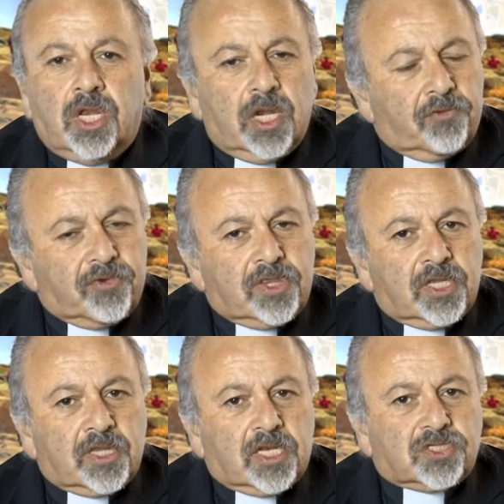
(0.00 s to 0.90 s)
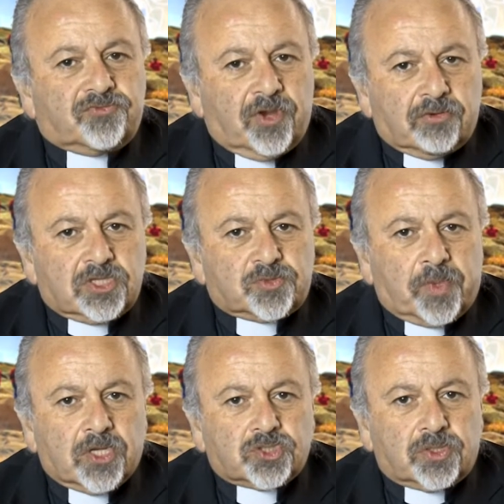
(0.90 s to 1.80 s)
And everything that is very
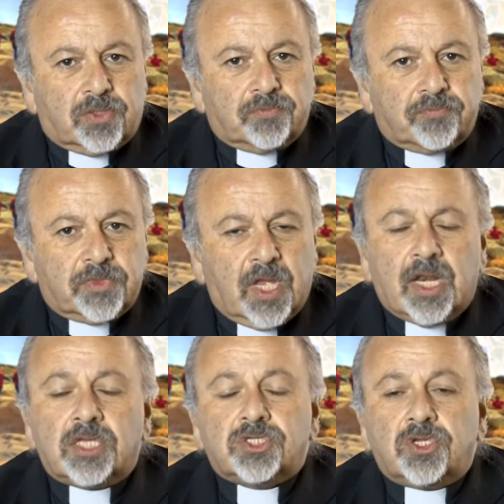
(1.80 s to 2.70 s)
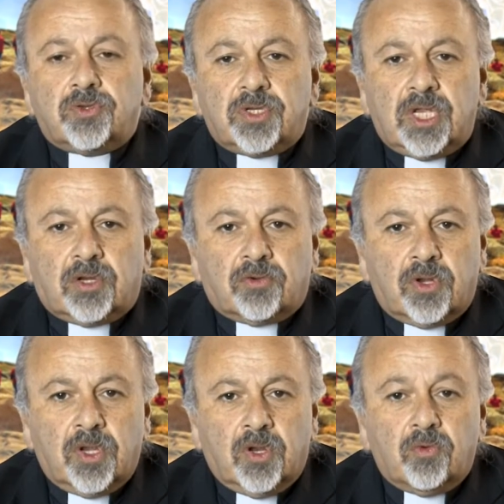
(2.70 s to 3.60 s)
special, that has a unique
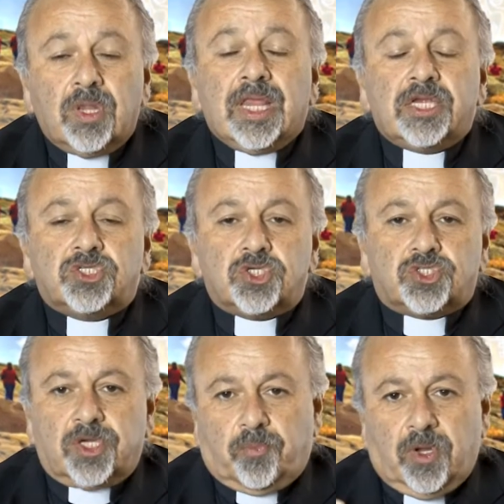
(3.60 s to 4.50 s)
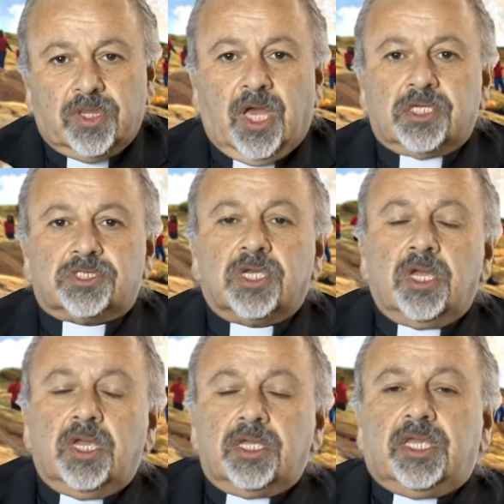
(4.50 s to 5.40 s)
relationship with us,
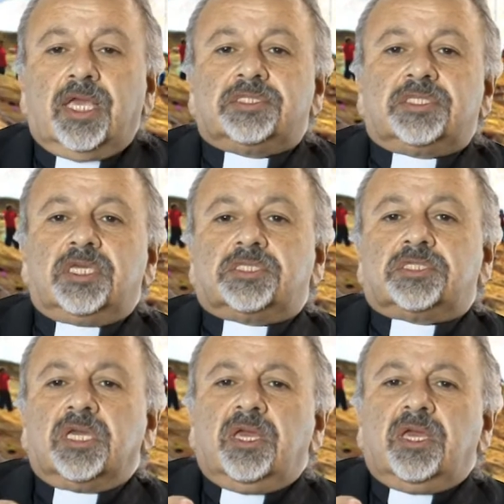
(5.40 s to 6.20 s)
gets this